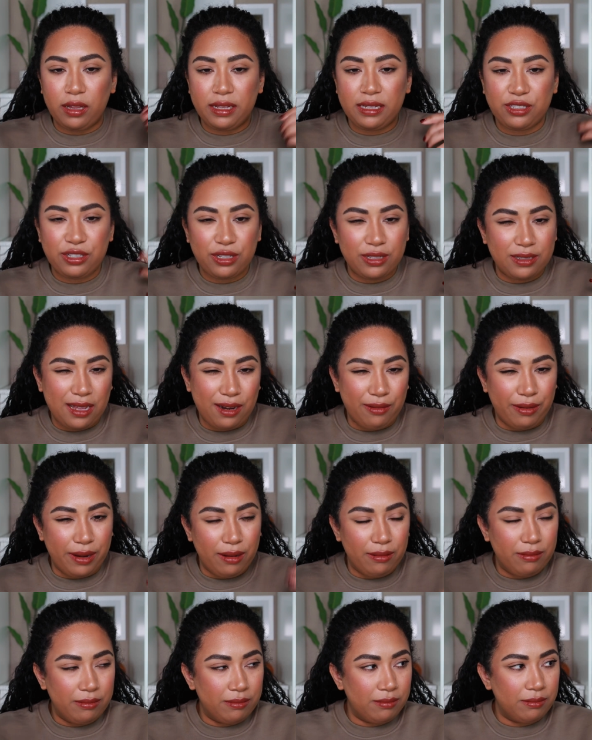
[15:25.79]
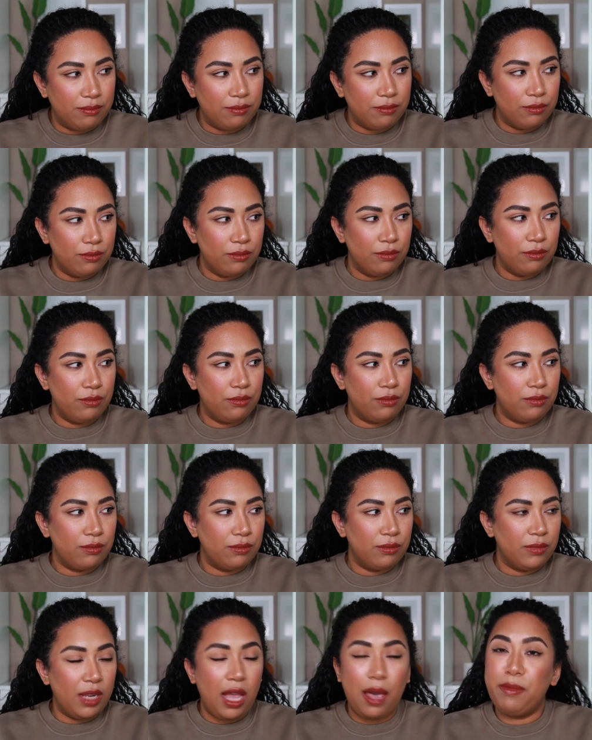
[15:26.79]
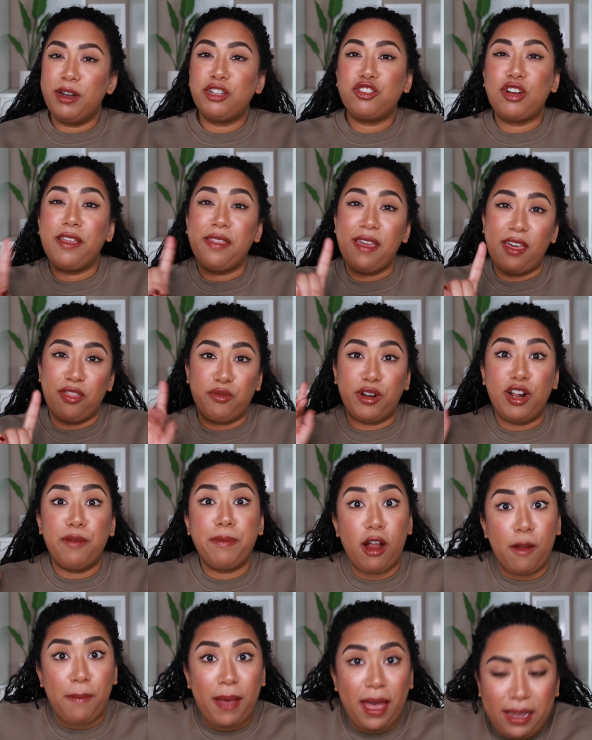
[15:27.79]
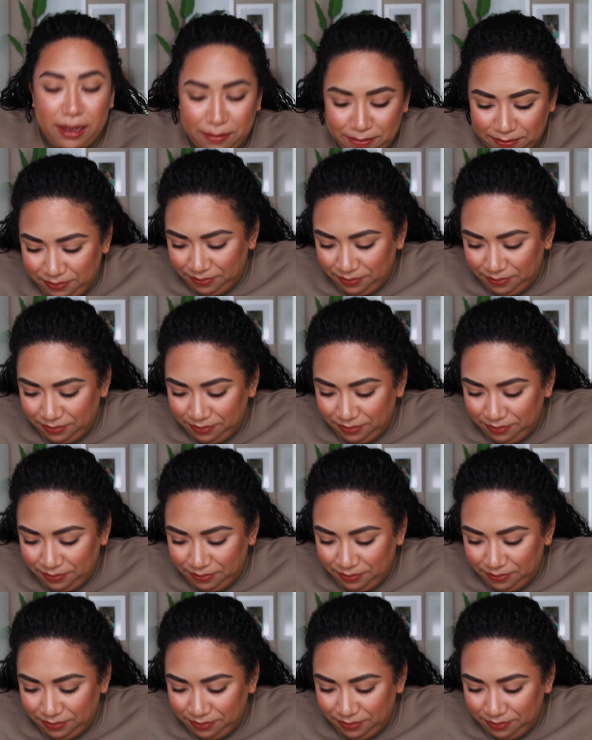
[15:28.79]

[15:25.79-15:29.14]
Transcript: It's just, I don't know. I'm gonna try the other one. I'll be right back.